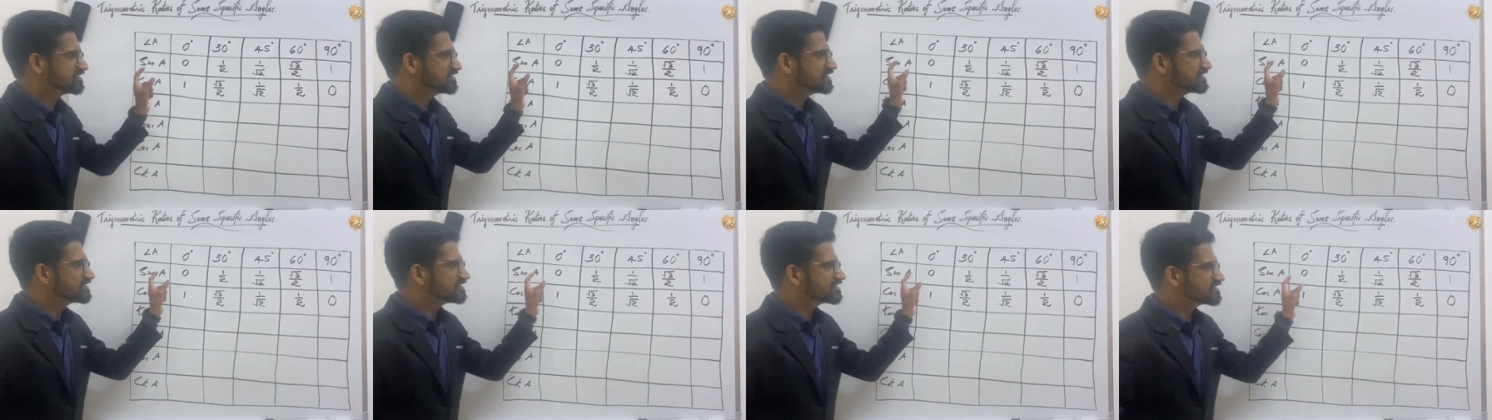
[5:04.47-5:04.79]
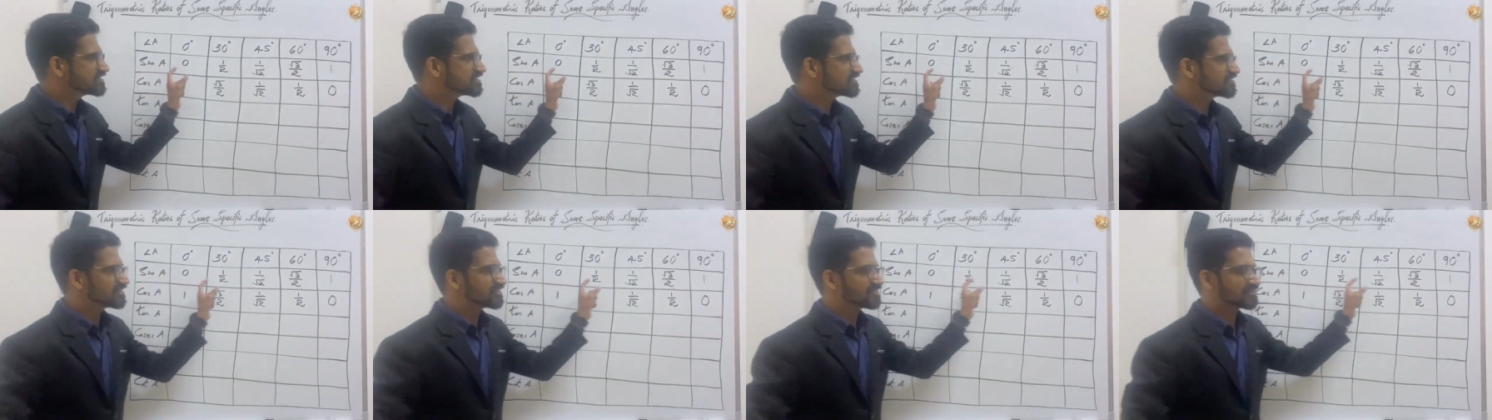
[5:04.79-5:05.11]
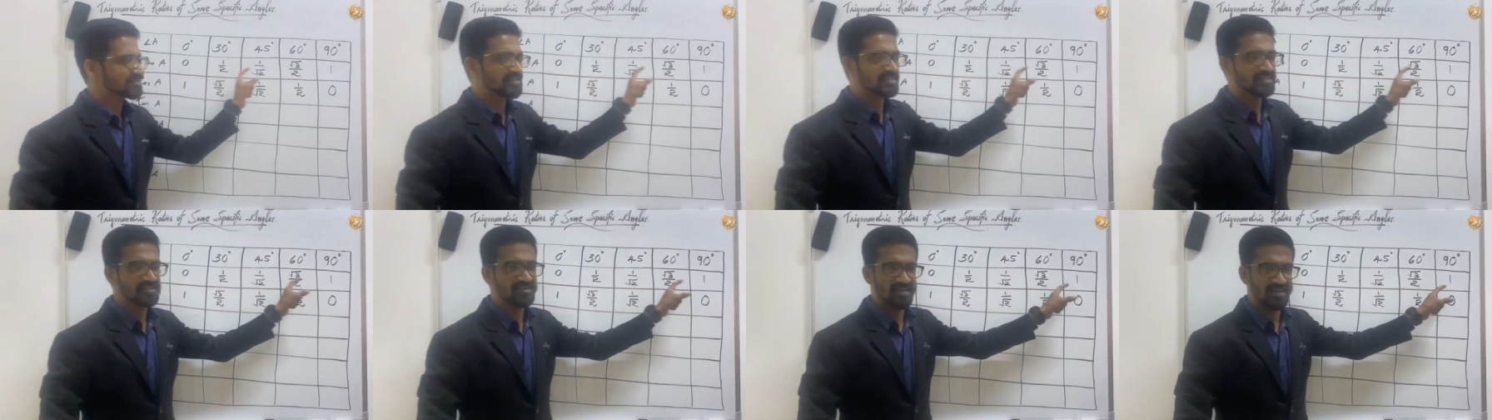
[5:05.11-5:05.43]
Just
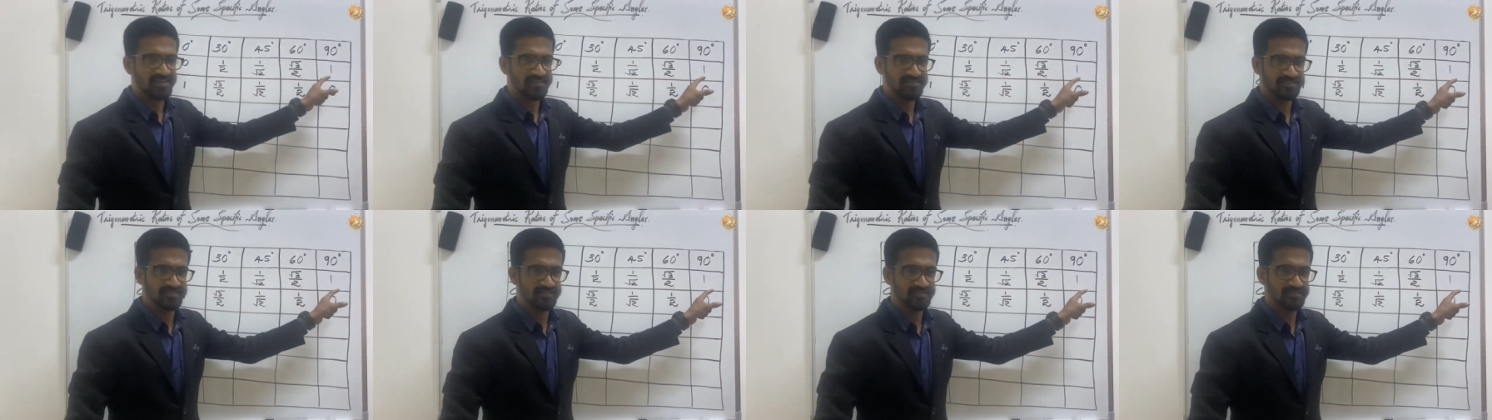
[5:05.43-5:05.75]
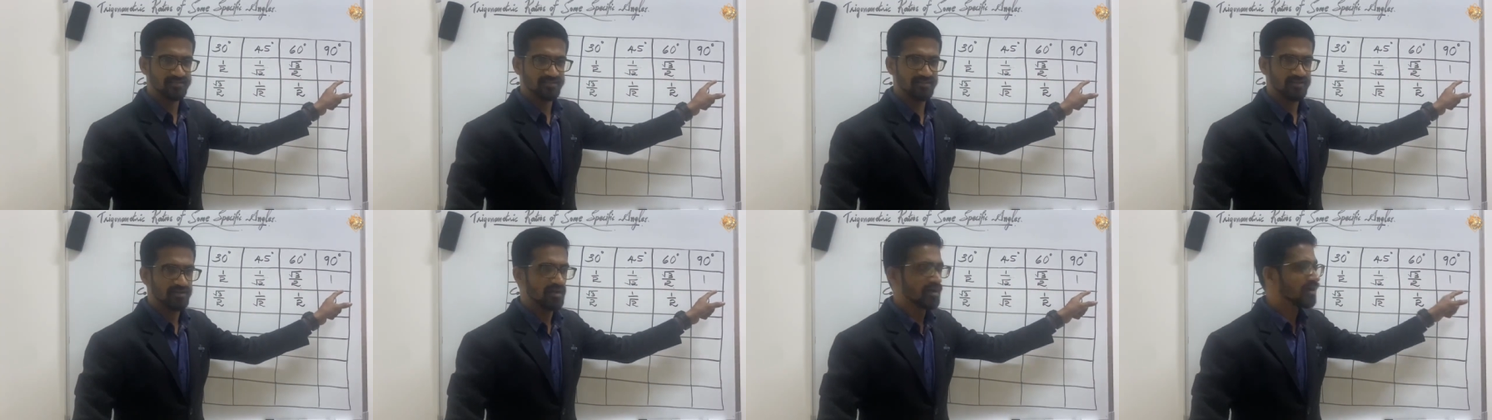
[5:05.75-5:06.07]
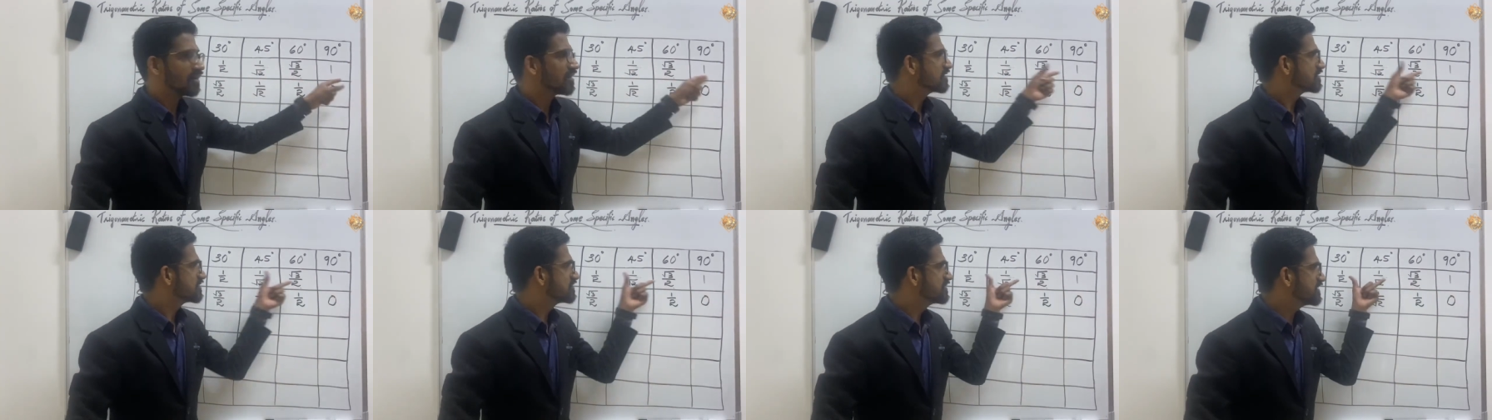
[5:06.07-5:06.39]
rewrite
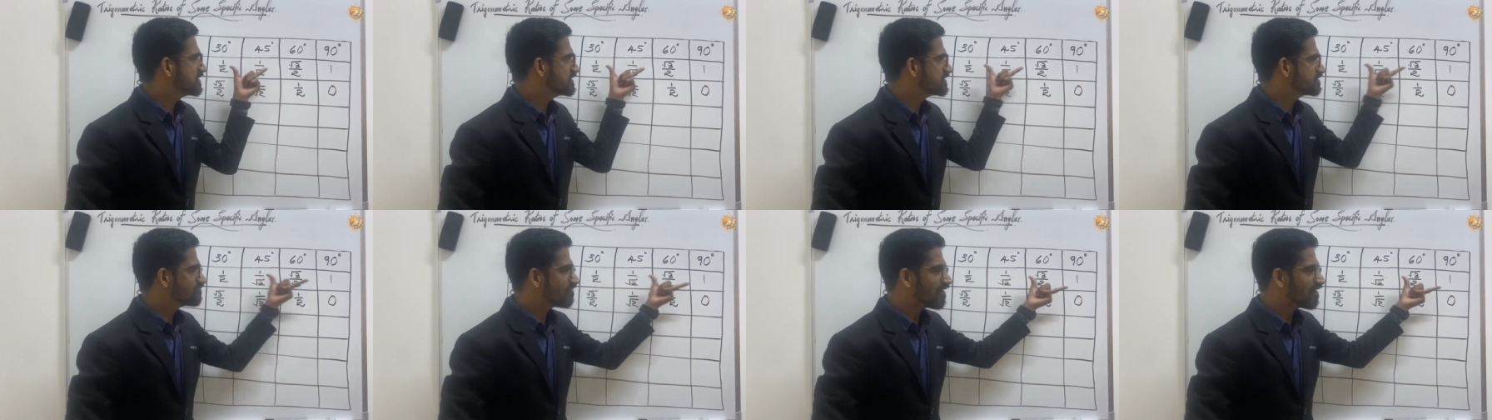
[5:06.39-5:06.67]
these